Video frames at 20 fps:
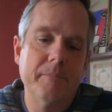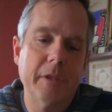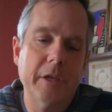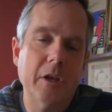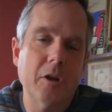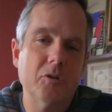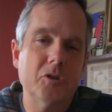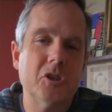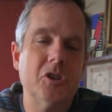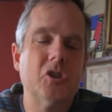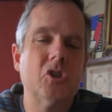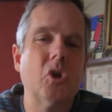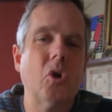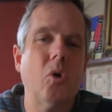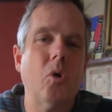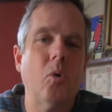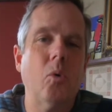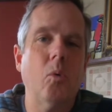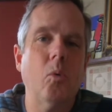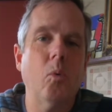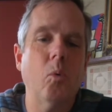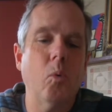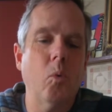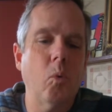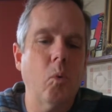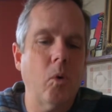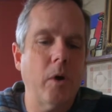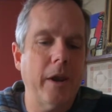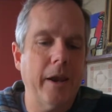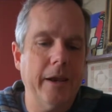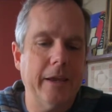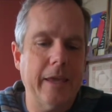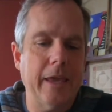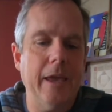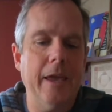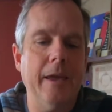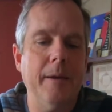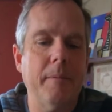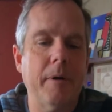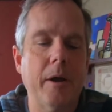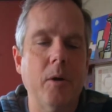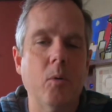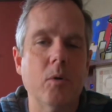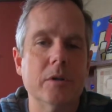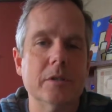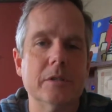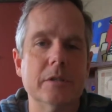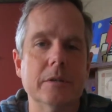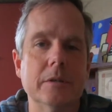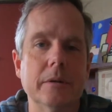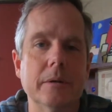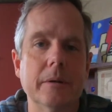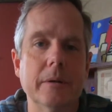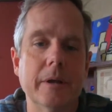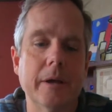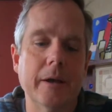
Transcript: just so when it came, I wasn't,